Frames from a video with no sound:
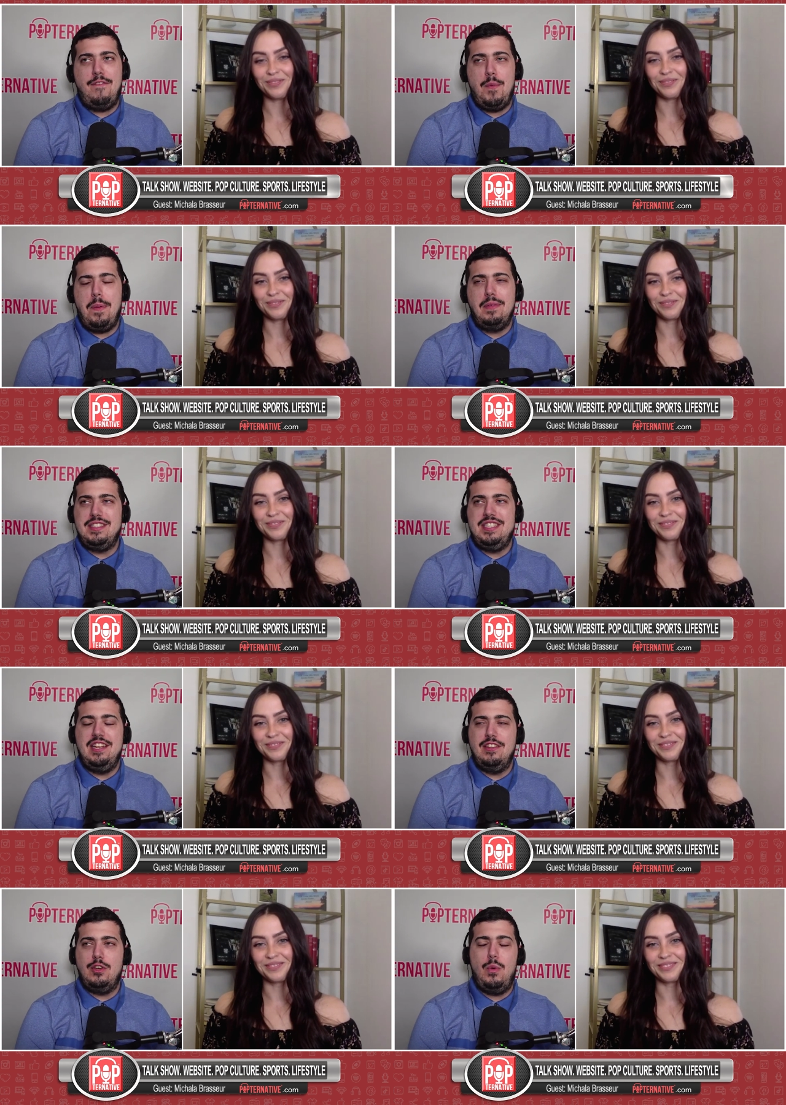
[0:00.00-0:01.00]
Speaker 1: wait for people to
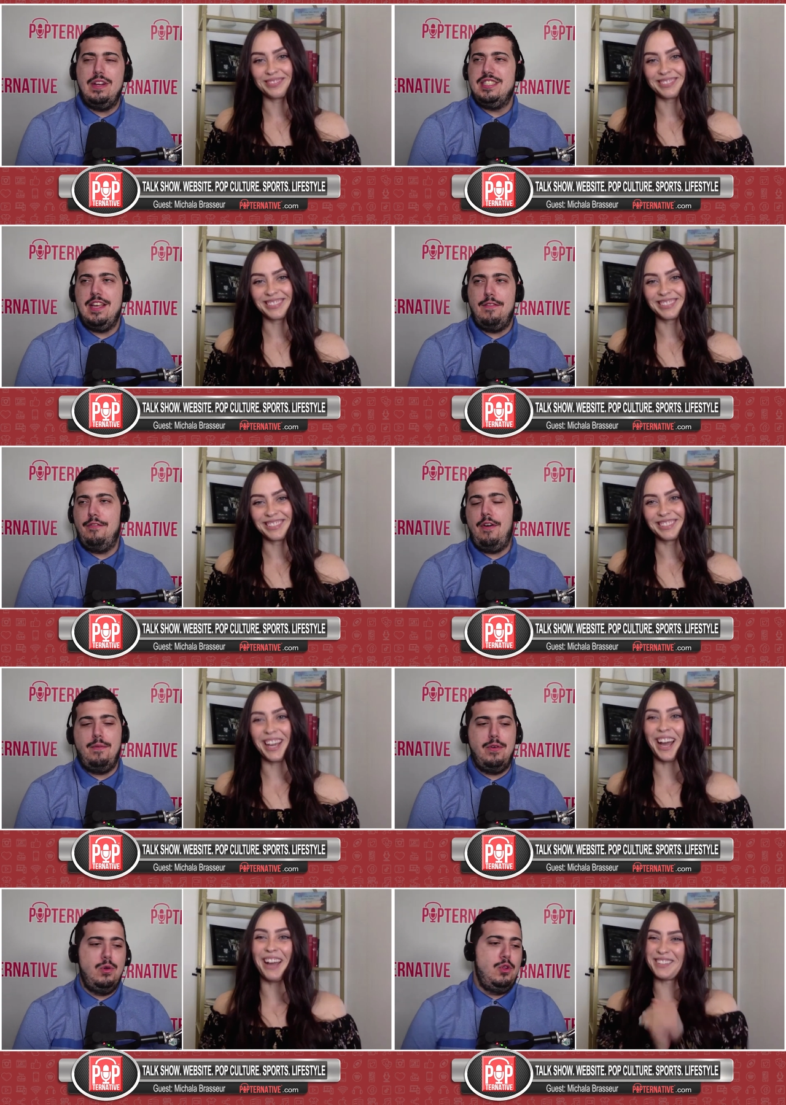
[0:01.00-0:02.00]
see it on the
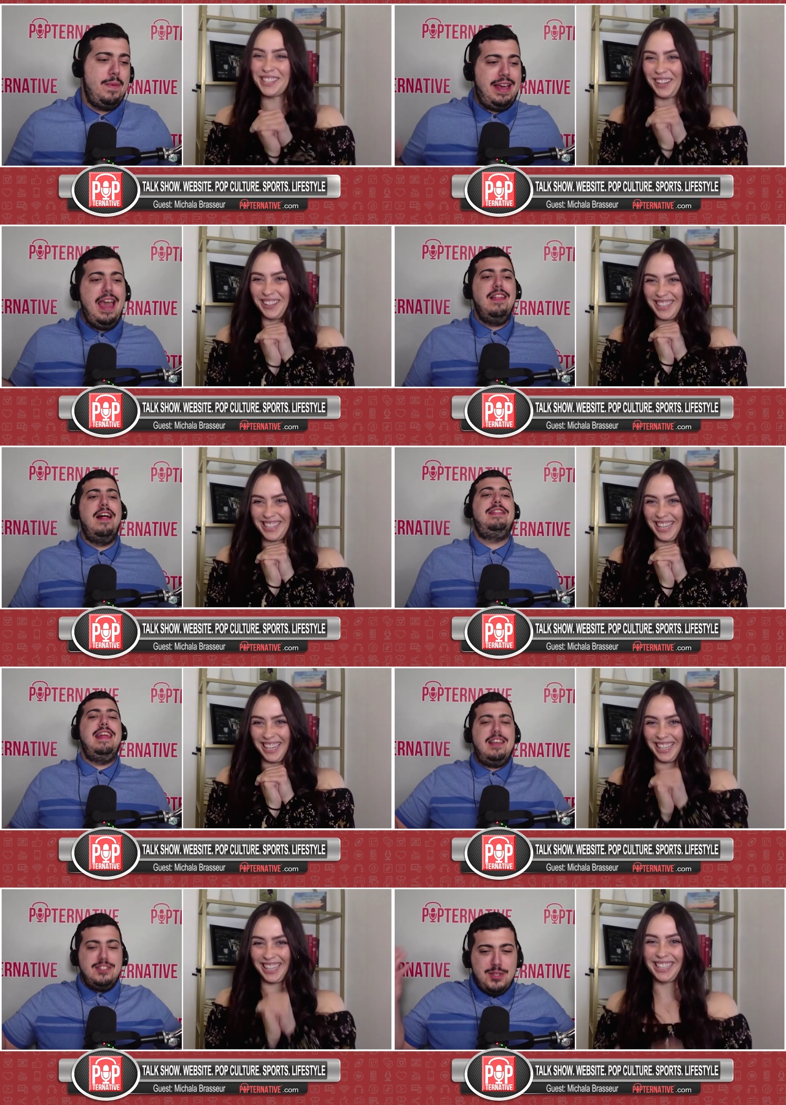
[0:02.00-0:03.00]
27th on Hulu.
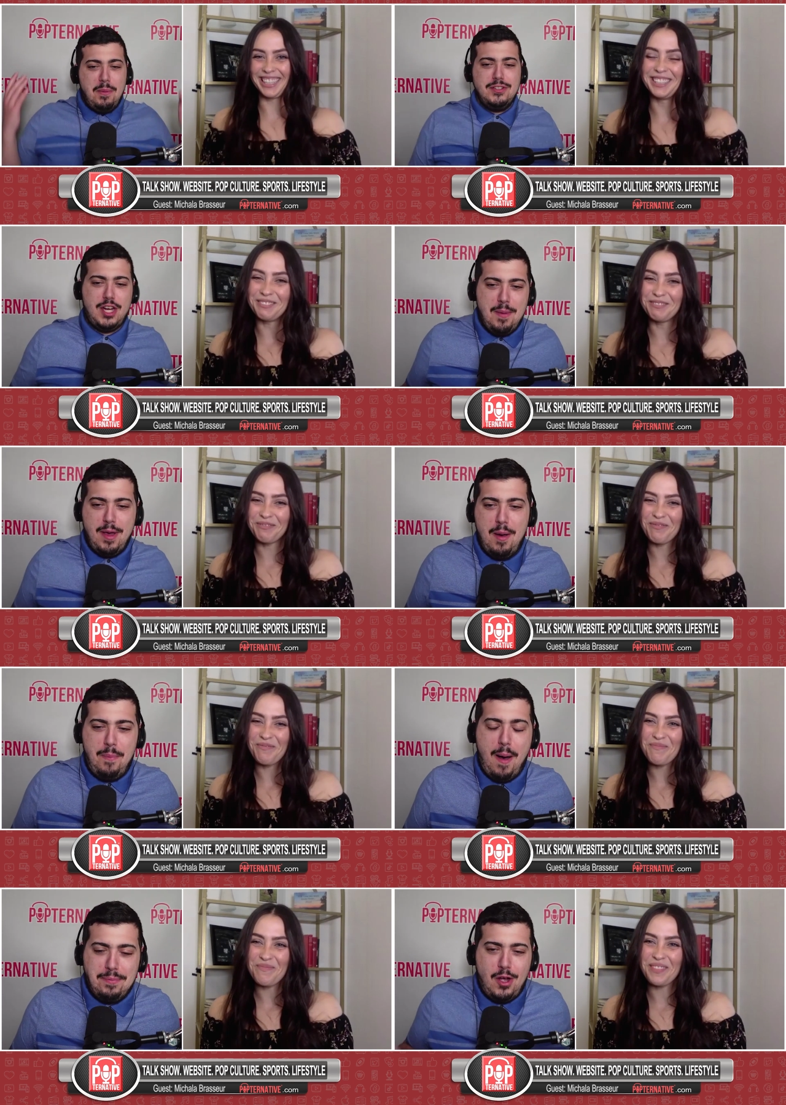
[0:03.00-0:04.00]
Michala, thank you so much for coming
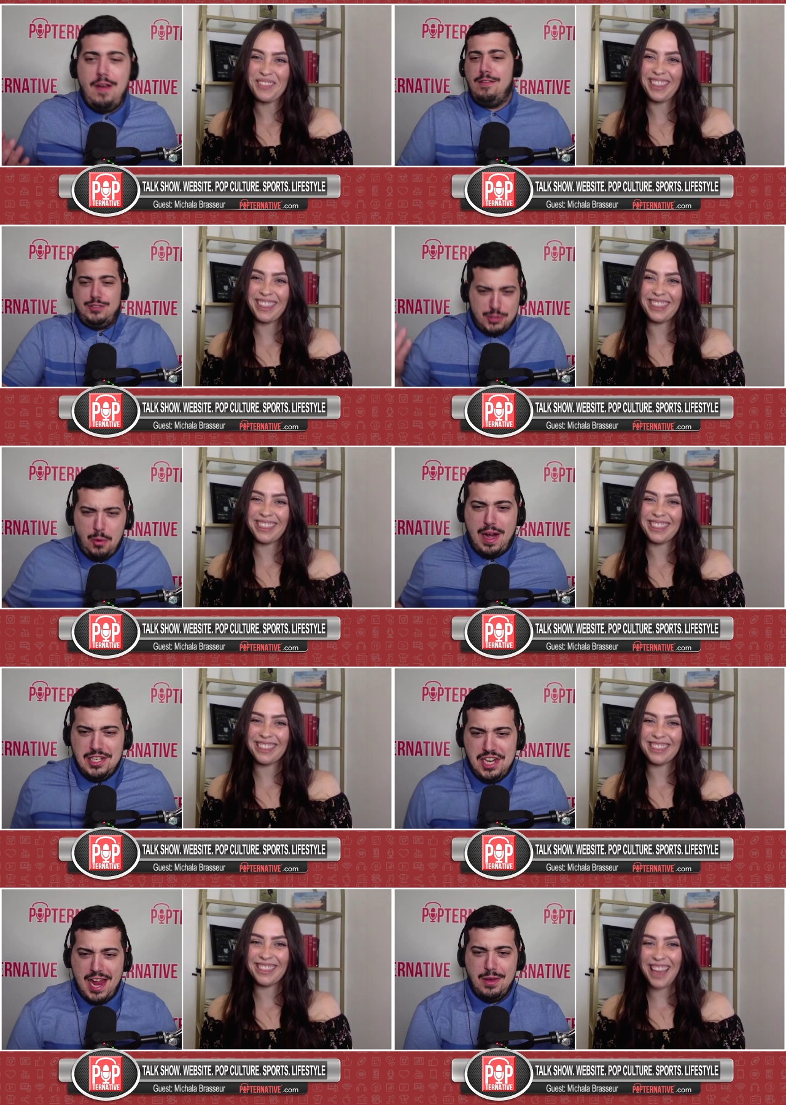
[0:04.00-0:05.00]
on Pop Turtle. It was so
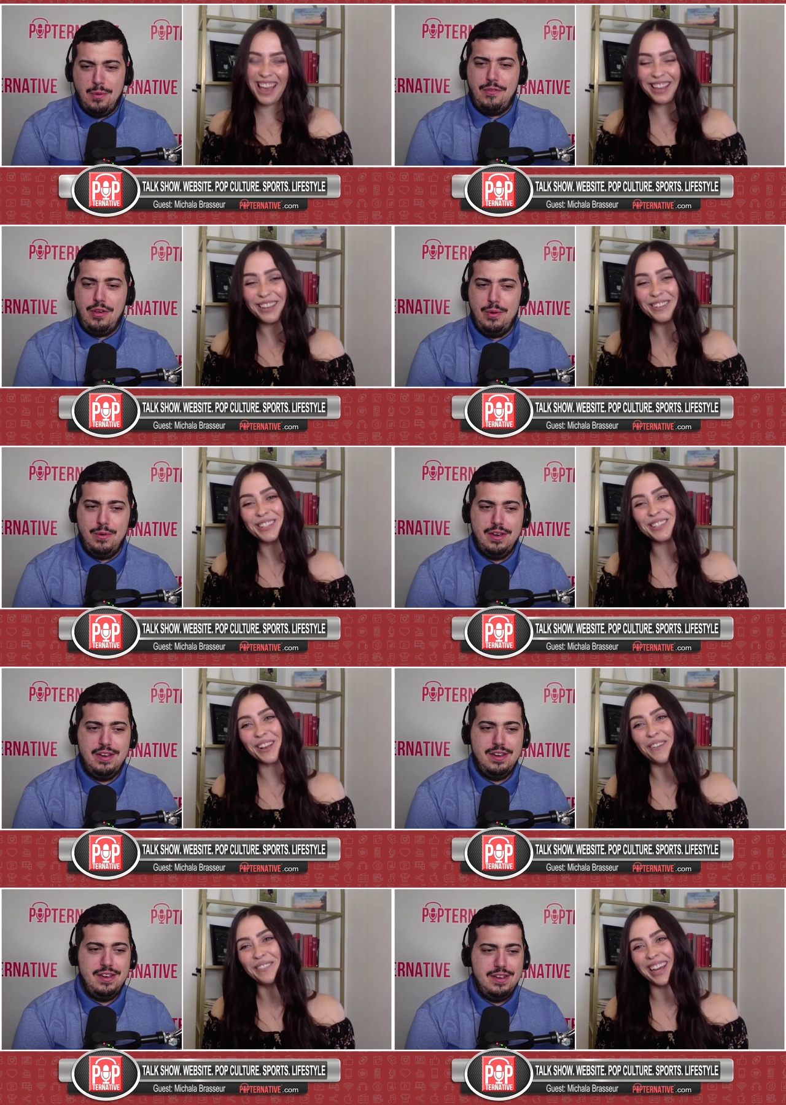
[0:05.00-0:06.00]
great chatting with you
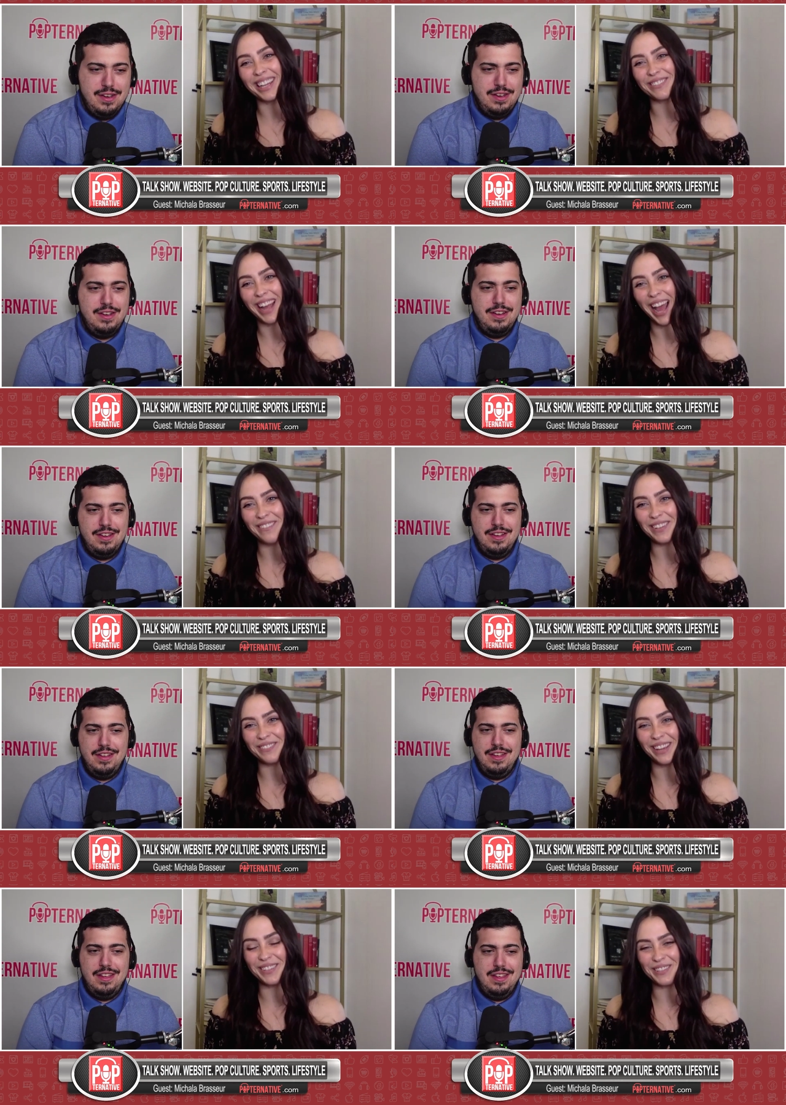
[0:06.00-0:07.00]
Speaker 2: so much for
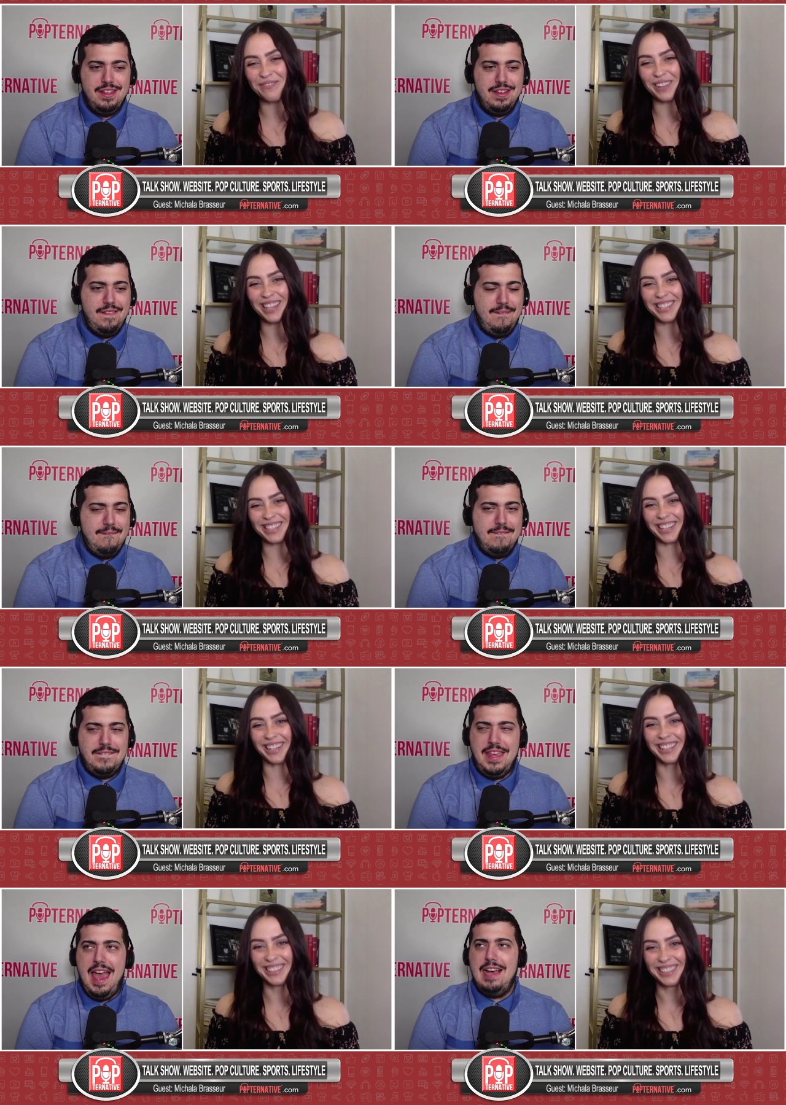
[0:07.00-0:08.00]
having me. It was a
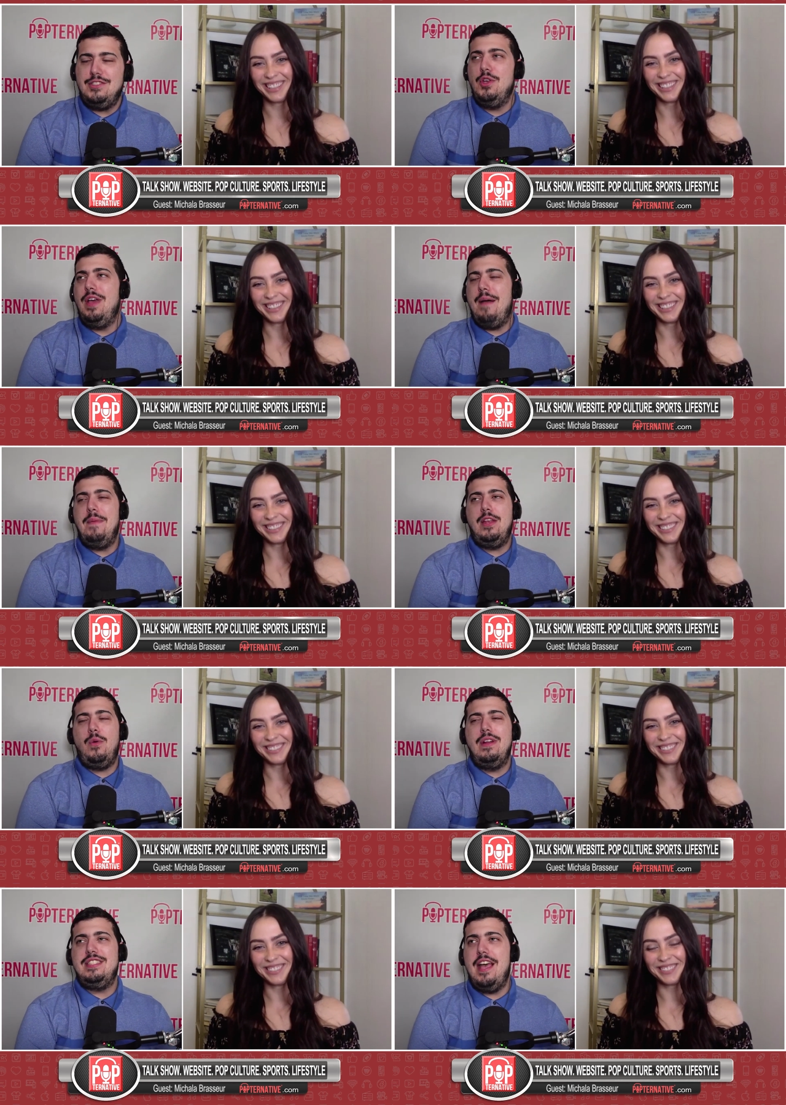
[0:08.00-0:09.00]
pleasure.
Speaker 1: Yeah. So yeah,
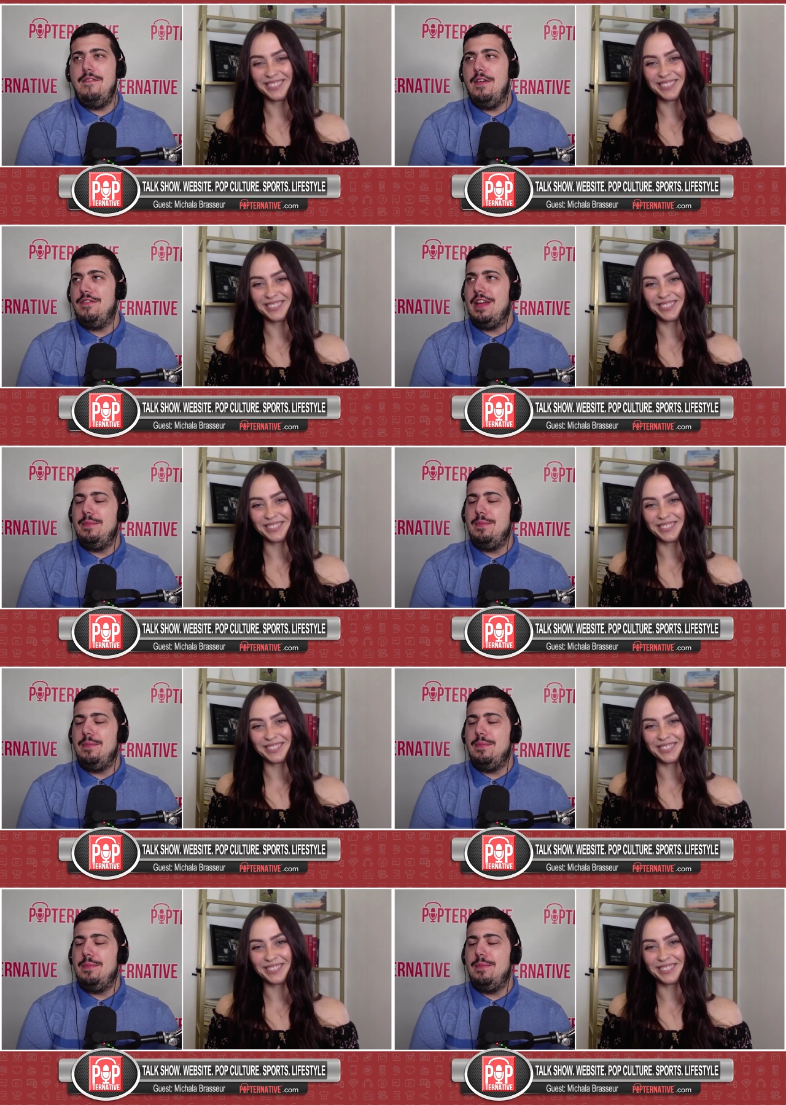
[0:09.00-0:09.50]
May 27th,